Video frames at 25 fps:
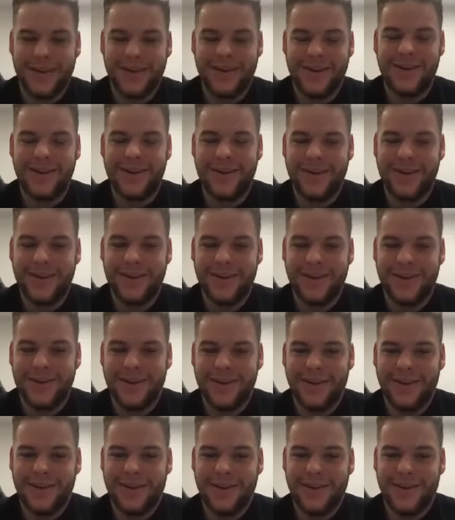have an effect
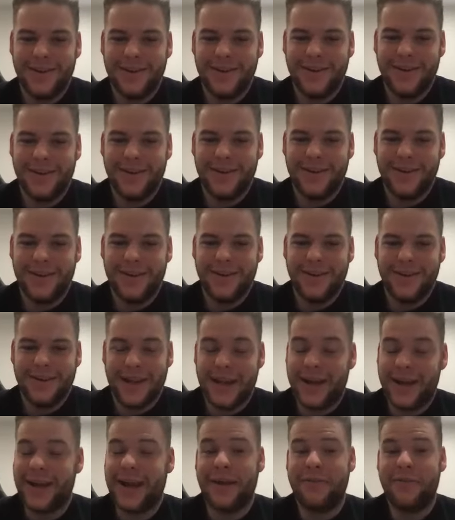on you?
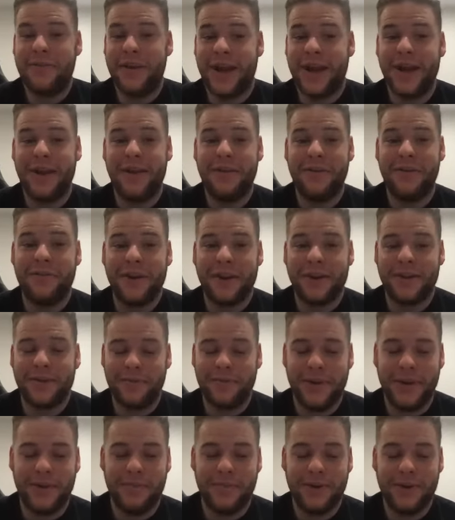That definitely had an effect on
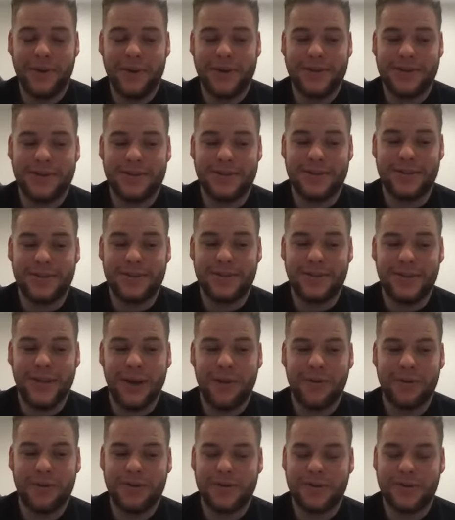me, because that
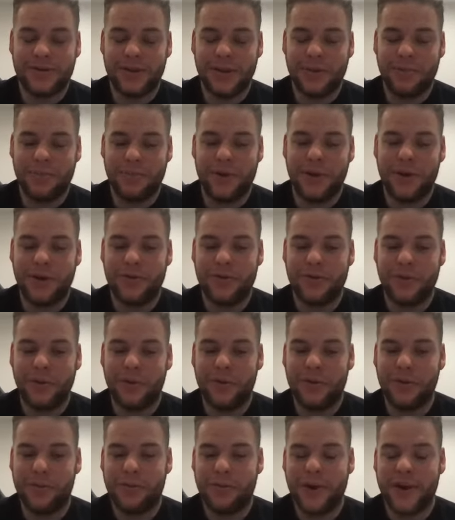was also the part of
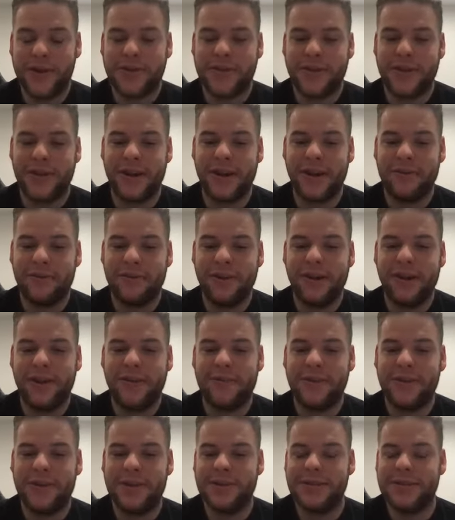the pressure that I felt,
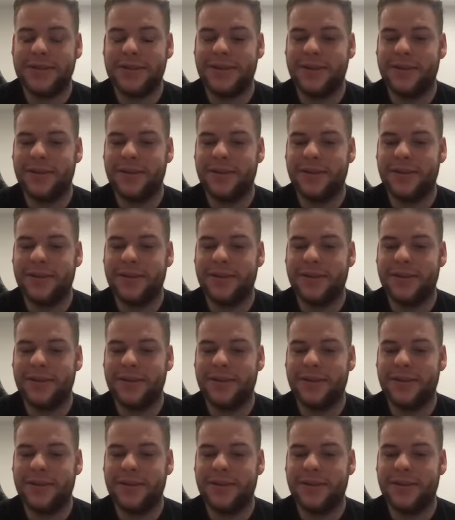because